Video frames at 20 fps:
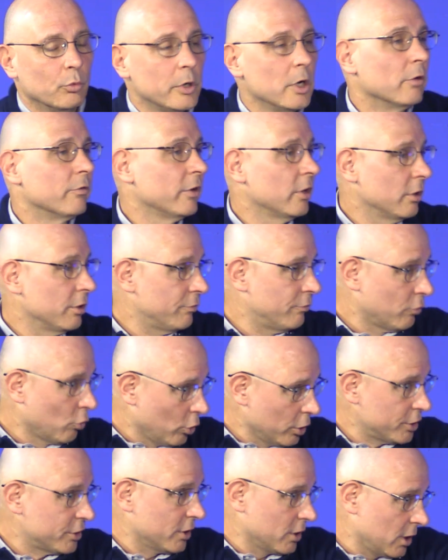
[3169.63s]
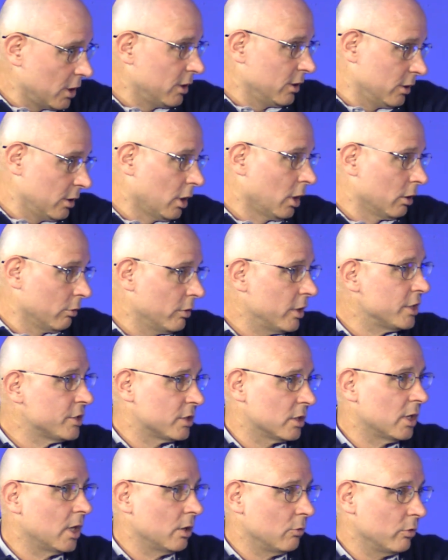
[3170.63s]
we are very fortunate in our
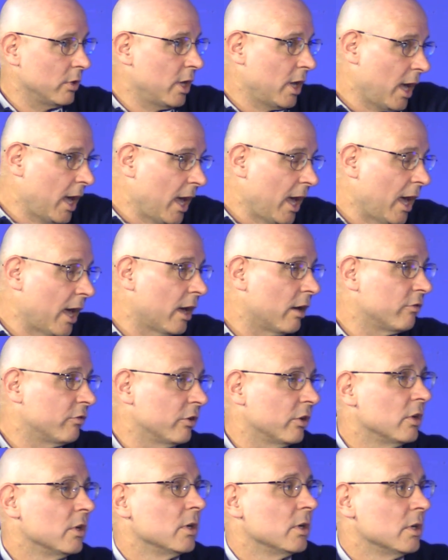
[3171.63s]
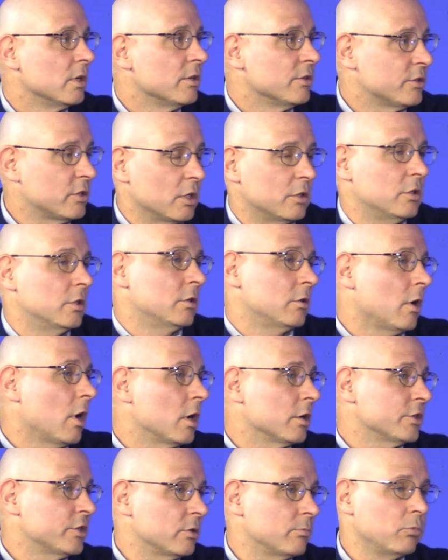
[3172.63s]
region that we have such
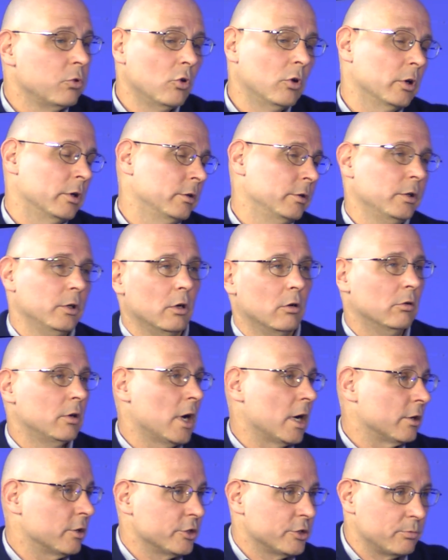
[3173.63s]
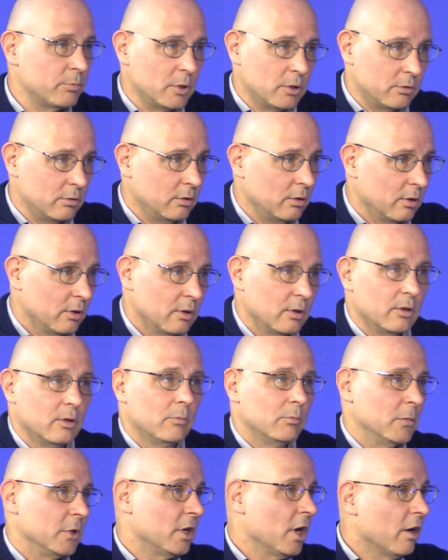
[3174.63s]
strong support. You know, Congressman
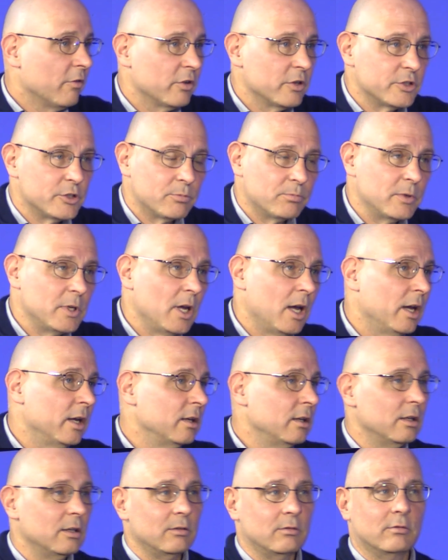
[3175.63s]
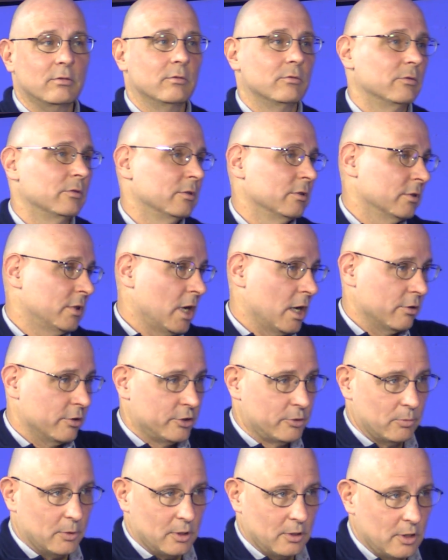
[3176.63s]
McGovern's behind it,
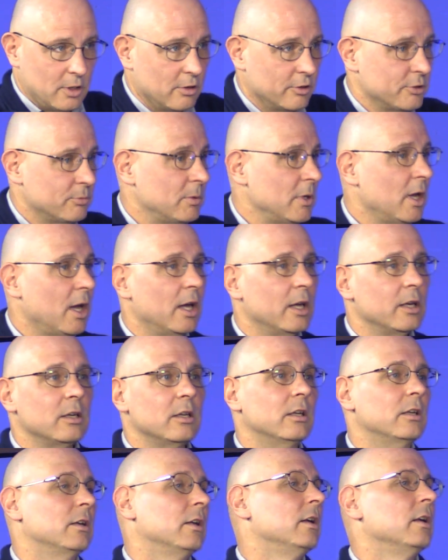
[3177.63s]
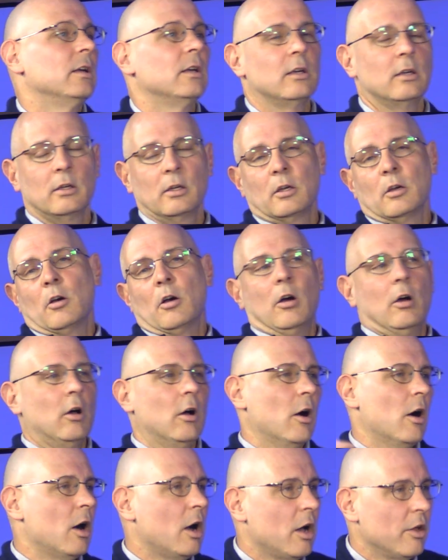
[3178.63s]
Congressman Neal's behind it,
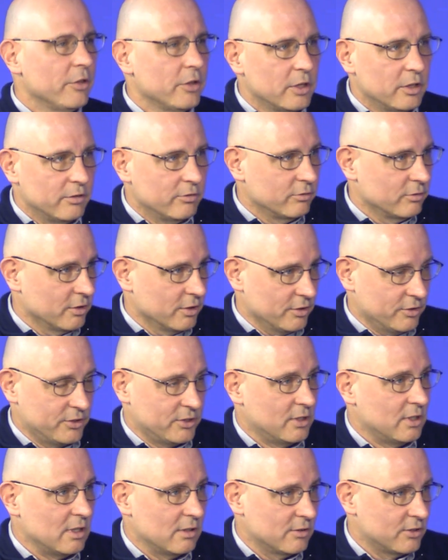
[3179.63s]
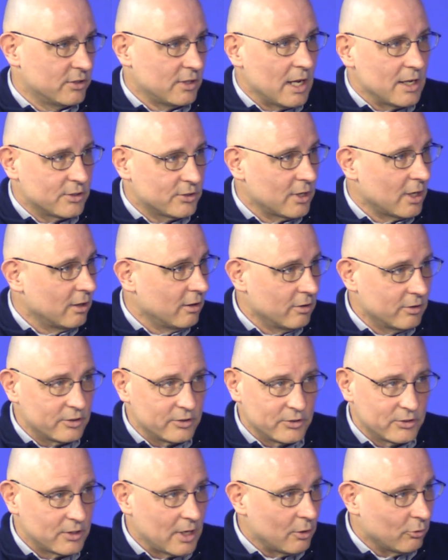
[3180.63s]
all the st state senators
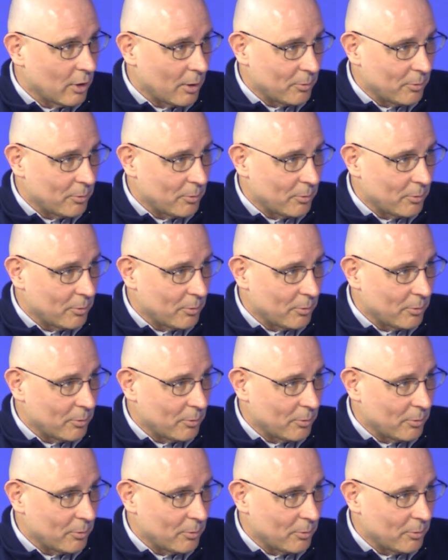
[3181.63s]
and state